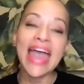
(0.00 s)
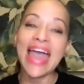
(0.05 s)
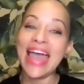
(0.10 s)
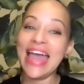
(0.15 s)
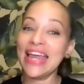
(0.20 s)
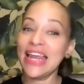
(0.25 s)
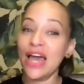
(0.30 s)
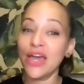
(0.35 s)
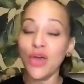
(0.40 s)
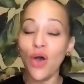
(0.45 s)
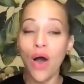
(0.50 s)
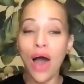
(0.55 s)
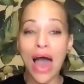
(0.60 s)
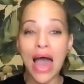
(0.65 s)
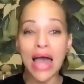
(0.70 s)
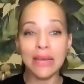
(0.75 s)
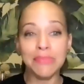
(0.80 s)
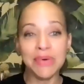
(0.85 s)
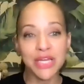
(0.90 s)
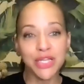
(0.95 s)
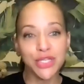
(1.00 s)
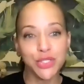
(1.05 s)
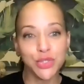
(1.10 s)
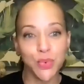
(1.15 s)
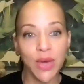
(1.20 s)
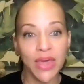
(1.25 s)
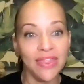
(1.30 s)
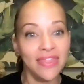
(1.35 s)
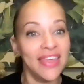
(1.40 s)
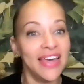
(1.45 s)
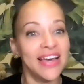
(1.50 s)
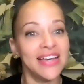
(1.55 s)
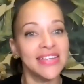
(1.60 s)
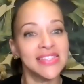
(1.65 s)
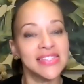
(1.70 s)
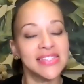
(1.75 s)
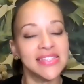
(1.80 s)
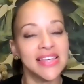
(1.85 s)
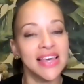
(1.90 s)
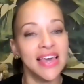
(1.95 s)
And y'all, I'd be doing
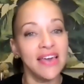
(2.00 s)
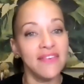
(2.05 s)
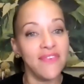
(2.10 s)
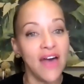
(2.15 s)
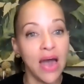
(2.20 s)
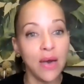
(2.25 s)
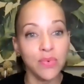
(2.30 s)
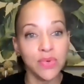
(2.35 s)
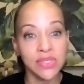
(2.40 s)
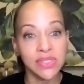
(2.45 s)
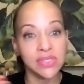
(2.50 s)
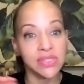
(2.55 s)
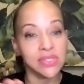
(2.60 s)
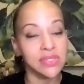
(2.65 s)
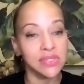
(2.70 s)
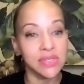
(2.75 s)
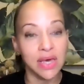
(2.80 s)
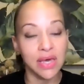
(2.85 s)
this if I was,